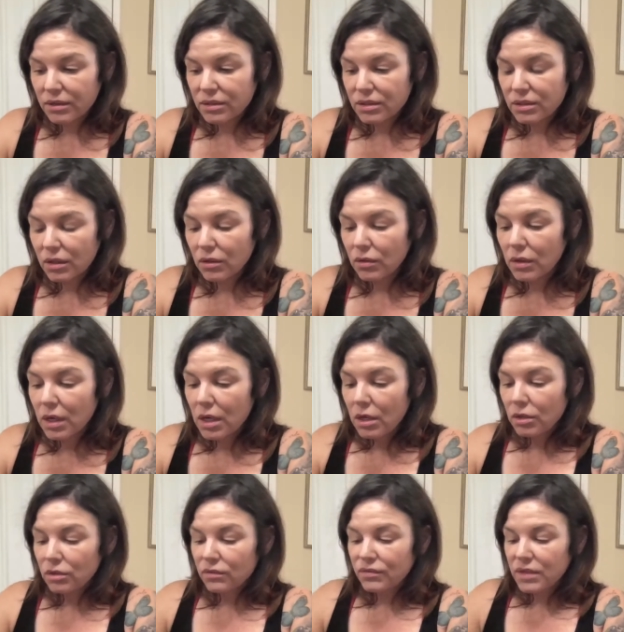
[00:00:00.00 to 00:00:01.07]
So
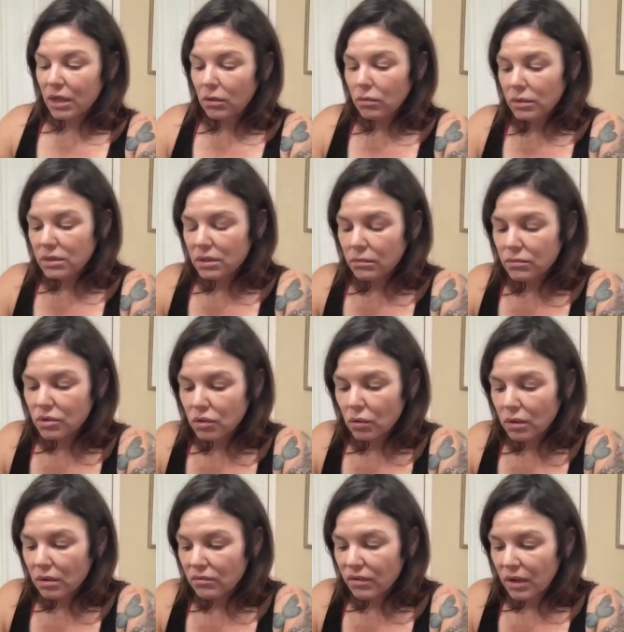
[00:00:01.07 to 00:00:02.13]
you've dealt with some
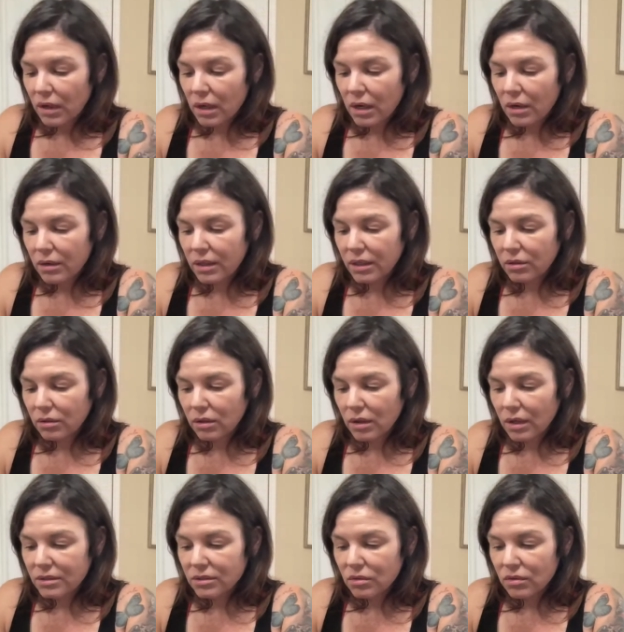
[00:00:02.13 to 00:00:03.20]
sort of heartache or
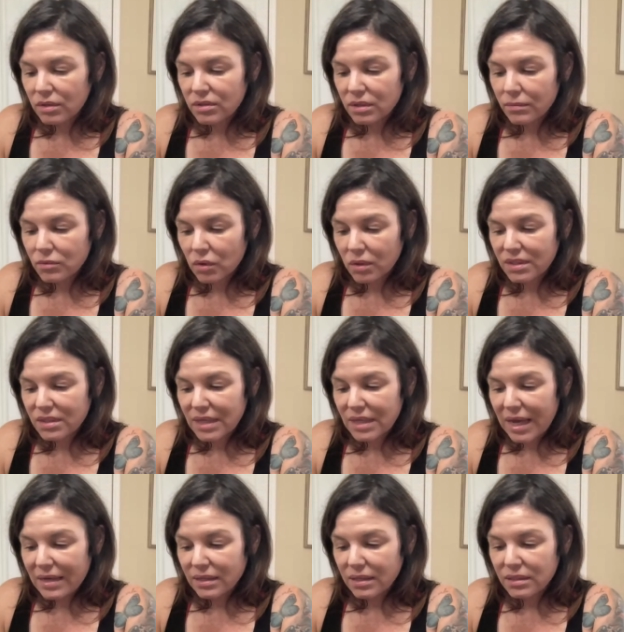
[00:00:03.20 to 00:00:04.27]
loss, or there's some sort of
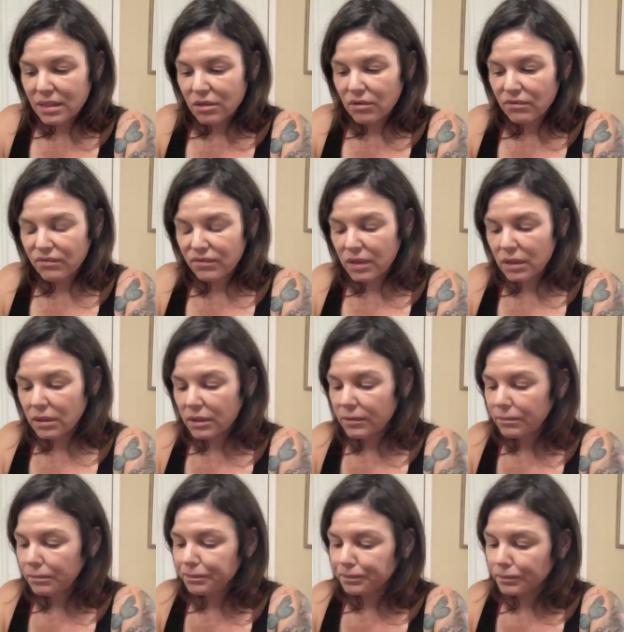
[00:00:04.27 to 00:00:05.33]
sadness that you're
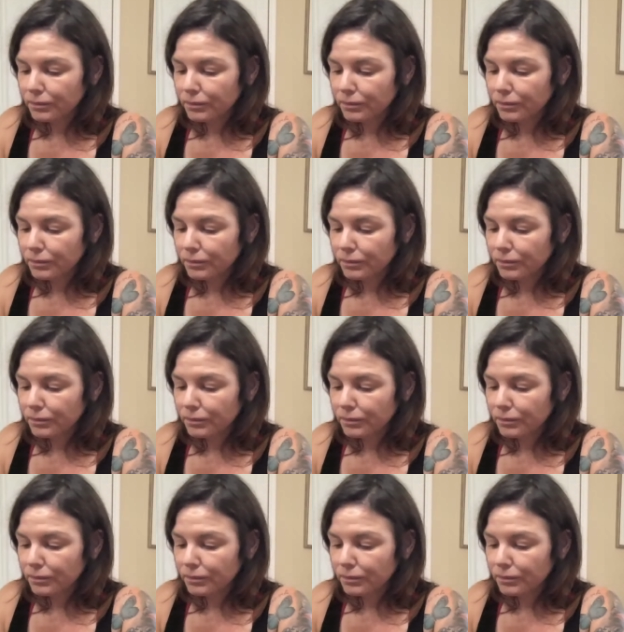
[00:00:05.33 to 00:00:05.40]
feeling